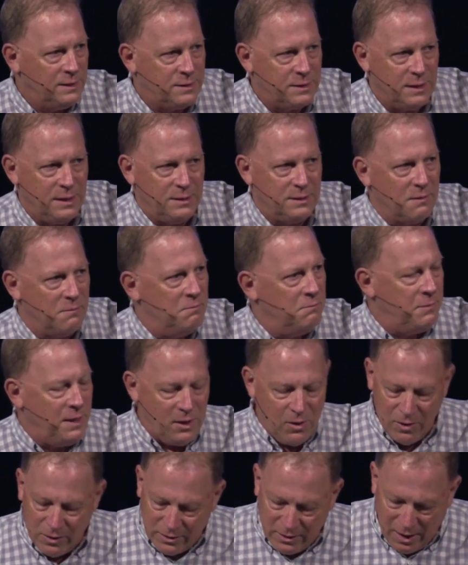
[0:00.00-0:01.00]
is a
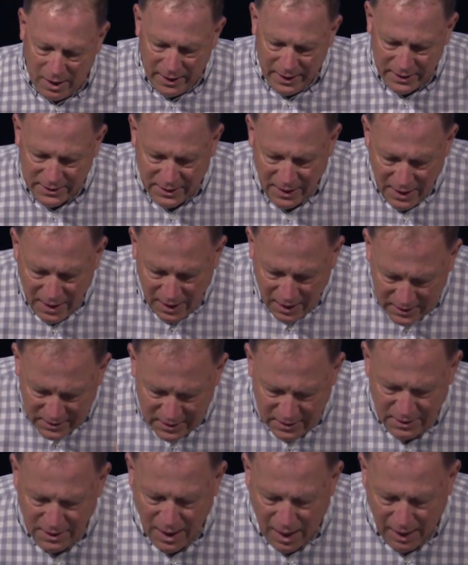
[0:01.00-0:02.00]
marathon.
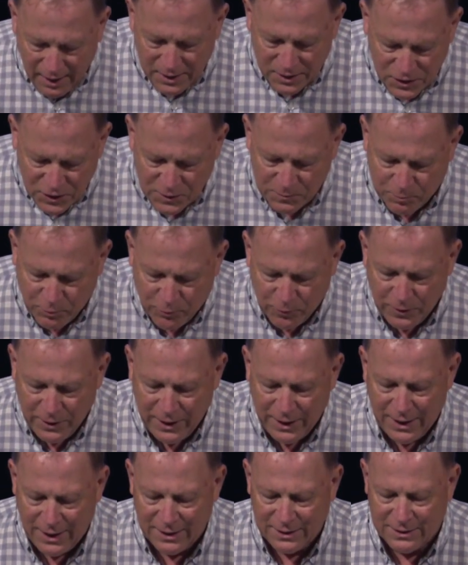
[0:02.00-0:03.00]
It's not a
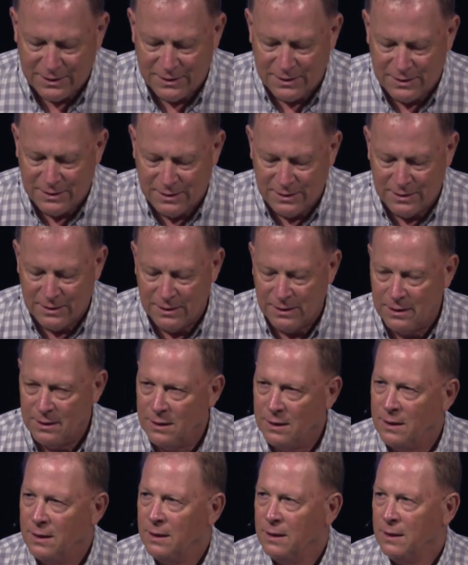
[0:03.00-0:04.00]
sprint.
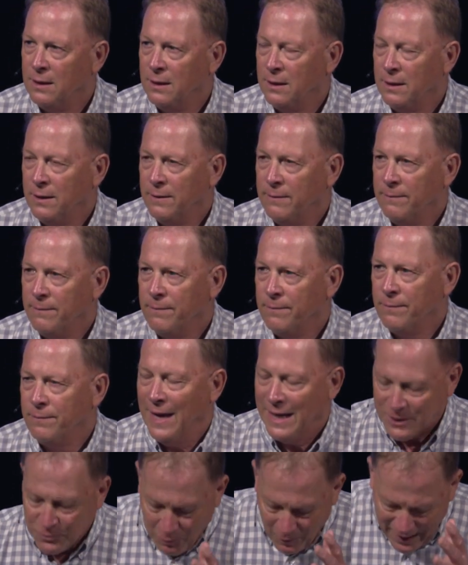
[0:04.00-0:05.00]

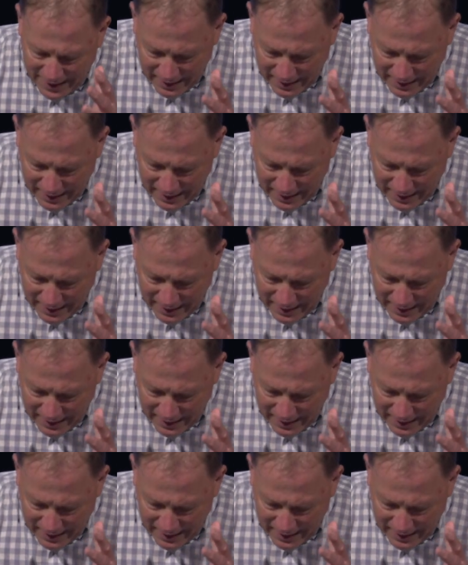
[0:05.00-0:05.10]
That's